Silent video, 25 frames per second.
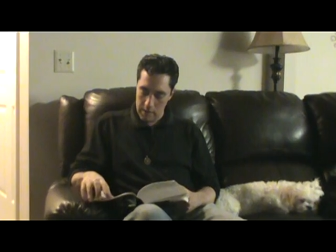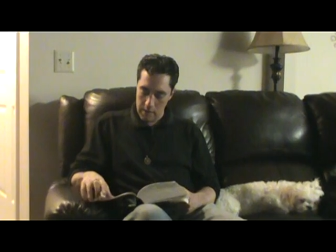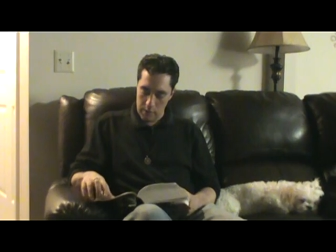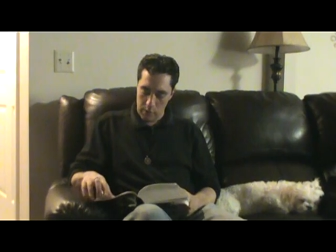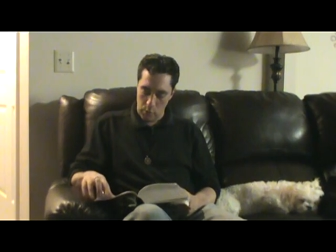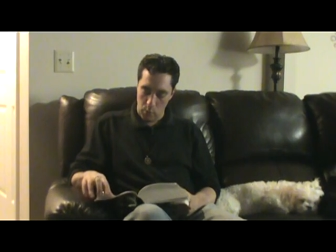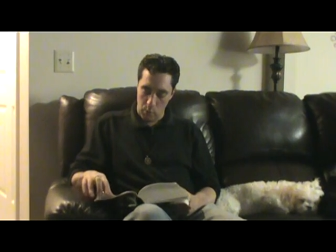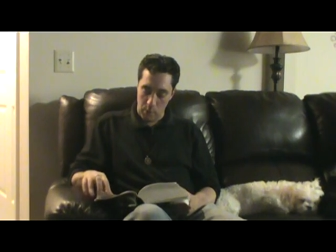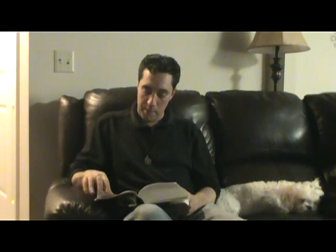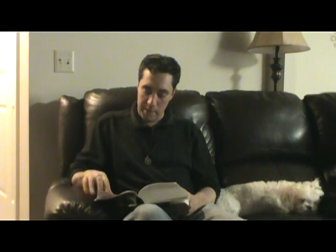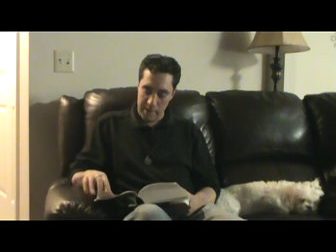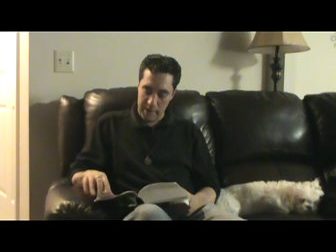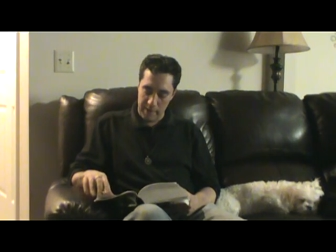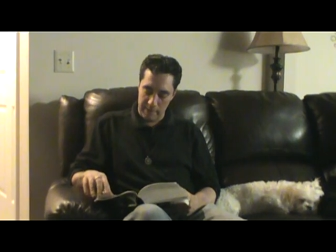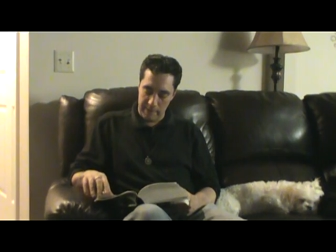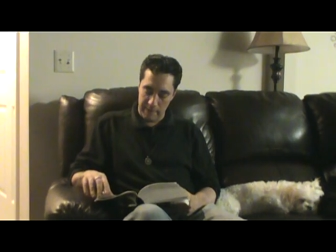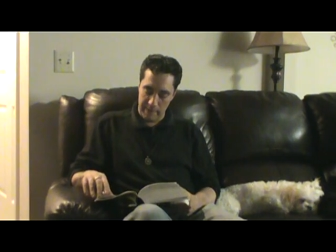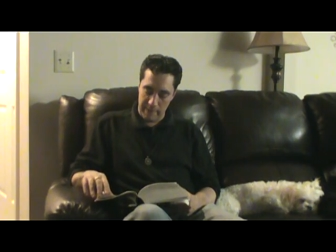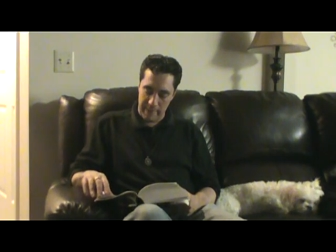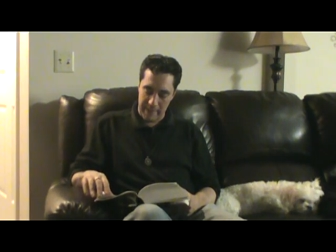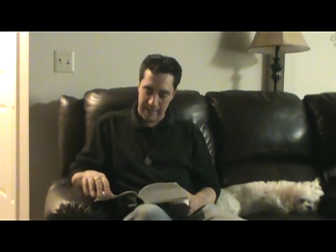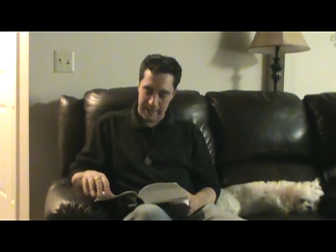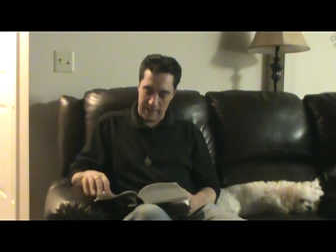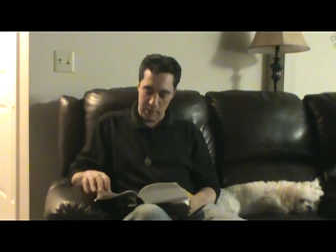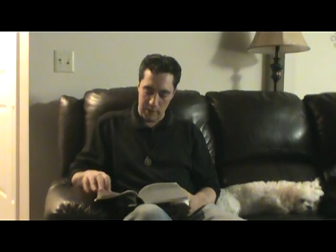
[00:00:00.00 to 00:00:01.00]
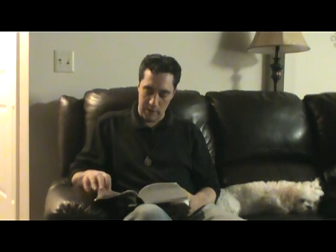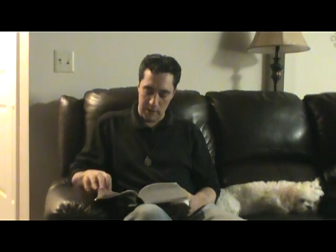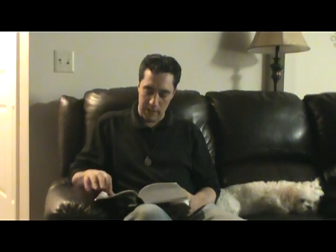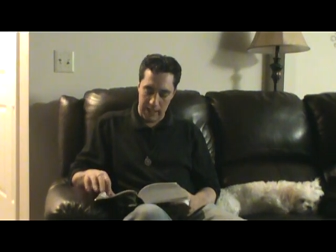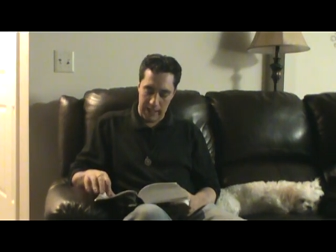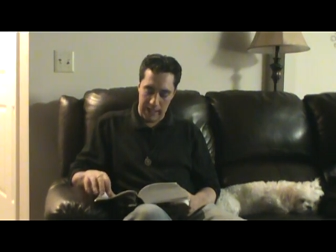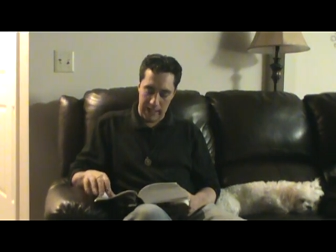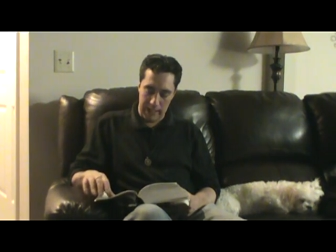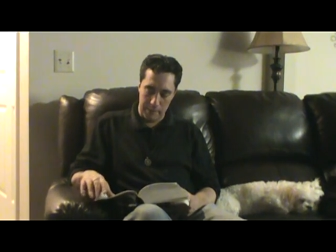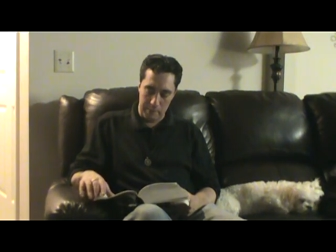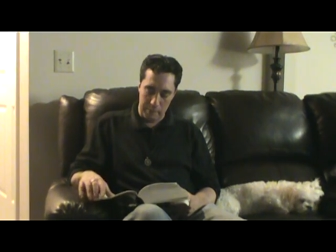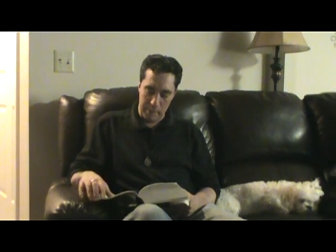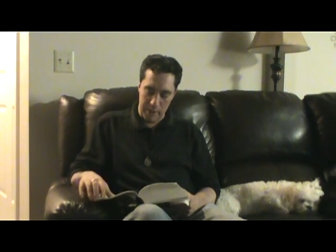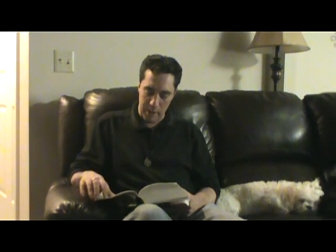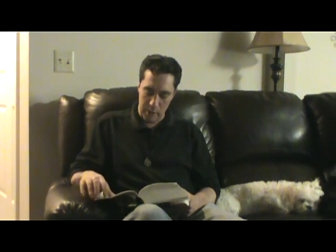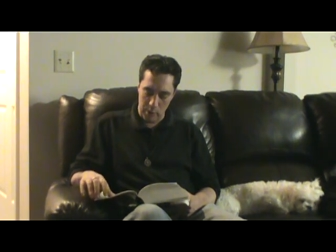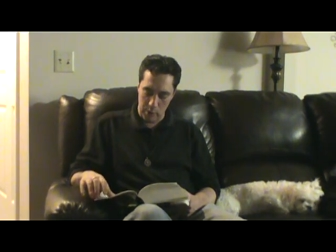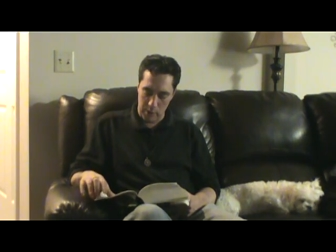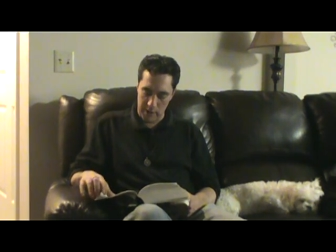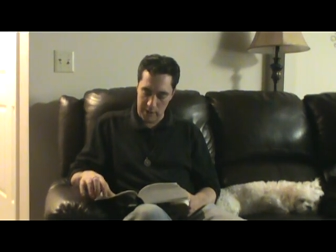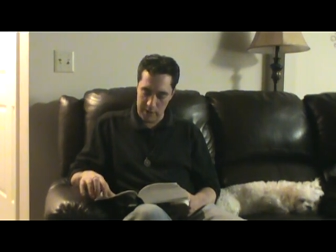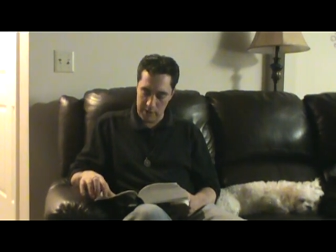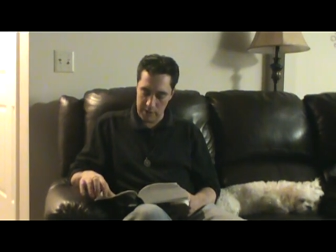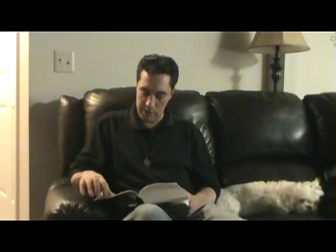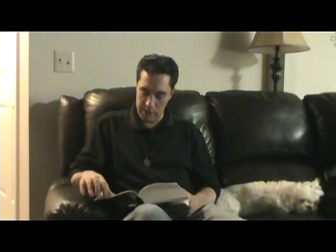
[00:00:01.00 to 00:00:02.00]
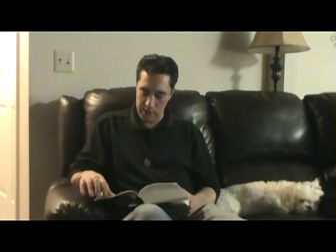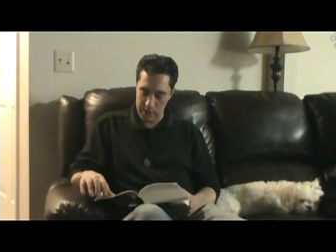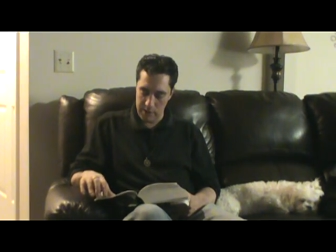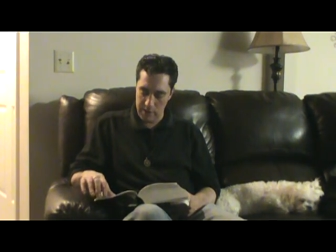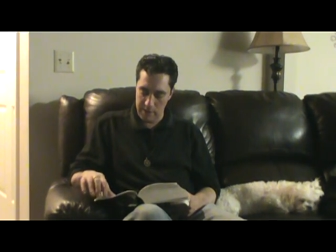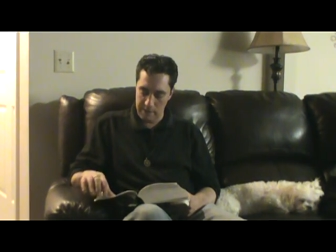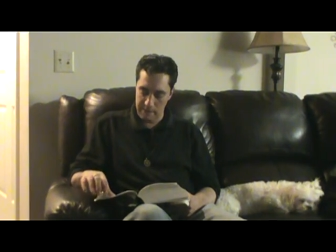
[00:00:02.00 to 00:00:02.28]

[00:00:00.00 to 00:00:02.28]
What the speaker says: The women of Thessaly and Epirus,